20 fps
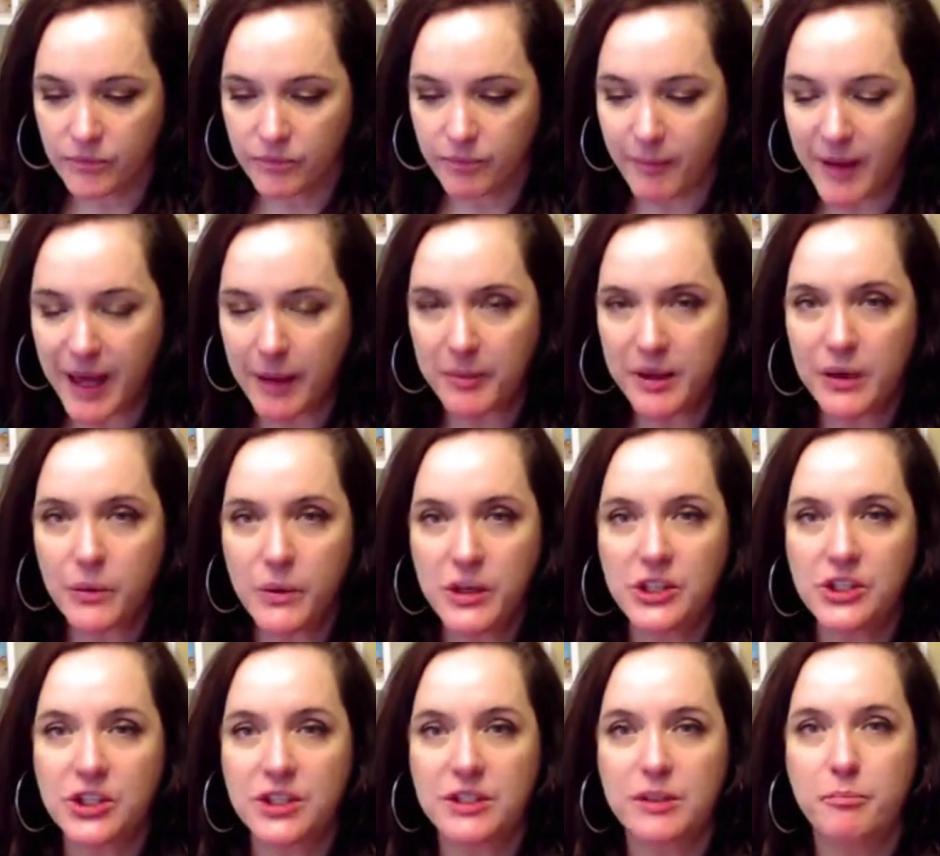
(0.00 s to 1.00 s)
maybe we
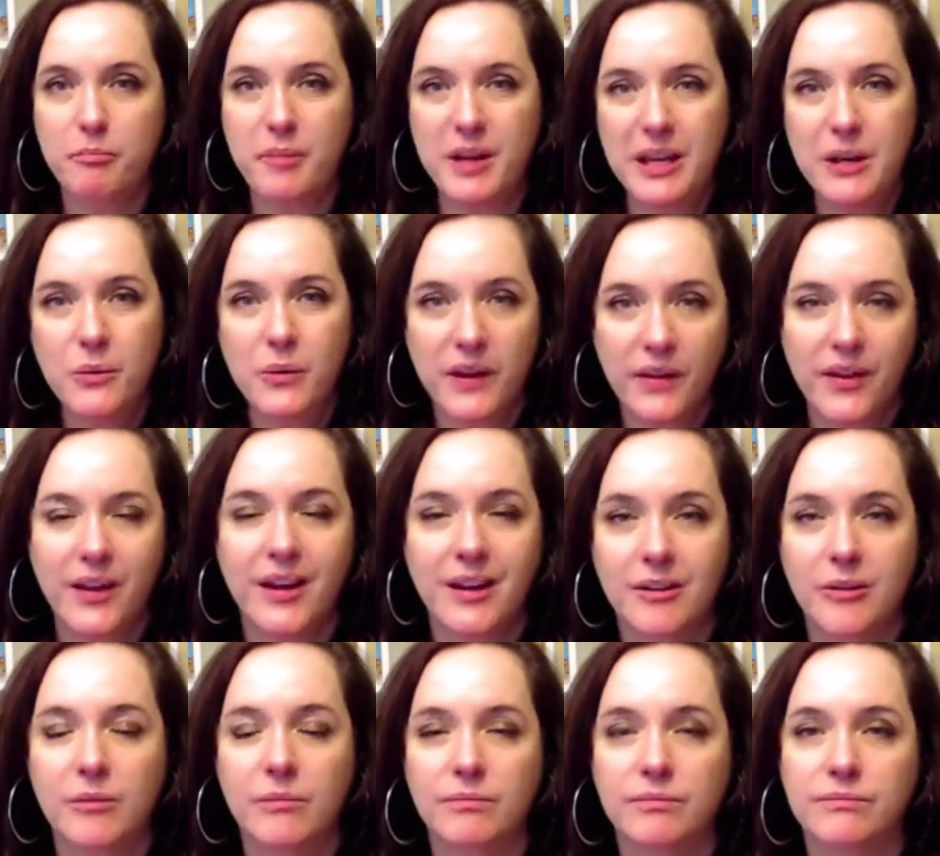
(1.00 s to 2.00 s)
just be with
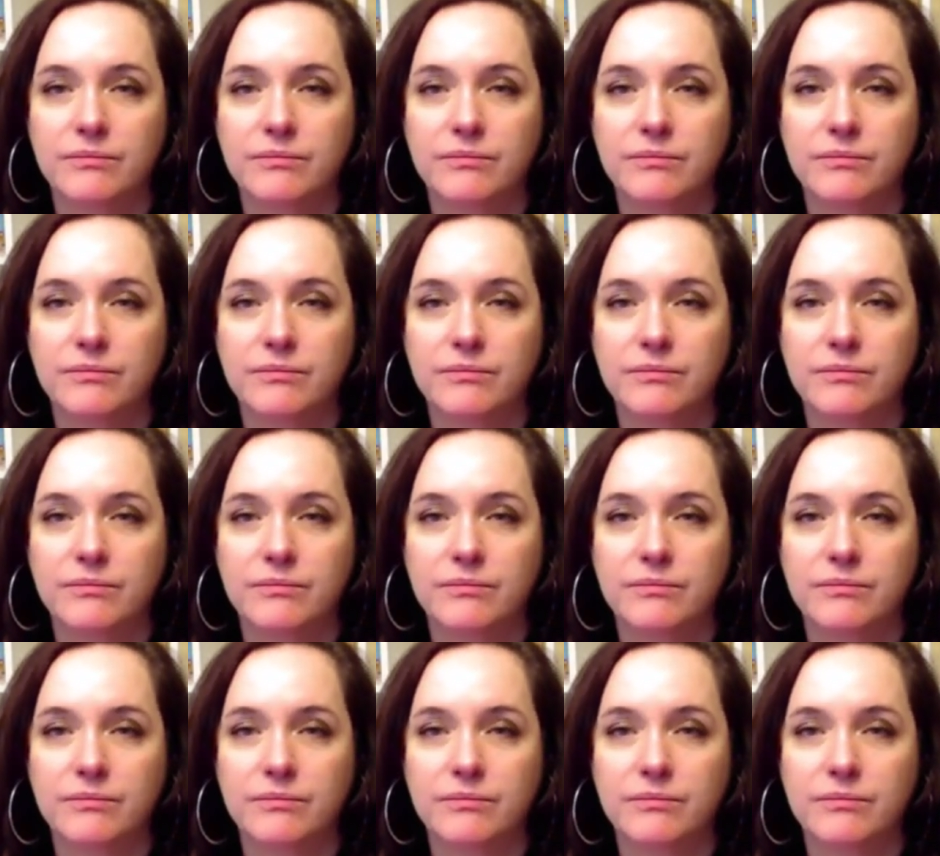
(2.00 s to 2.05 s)
it.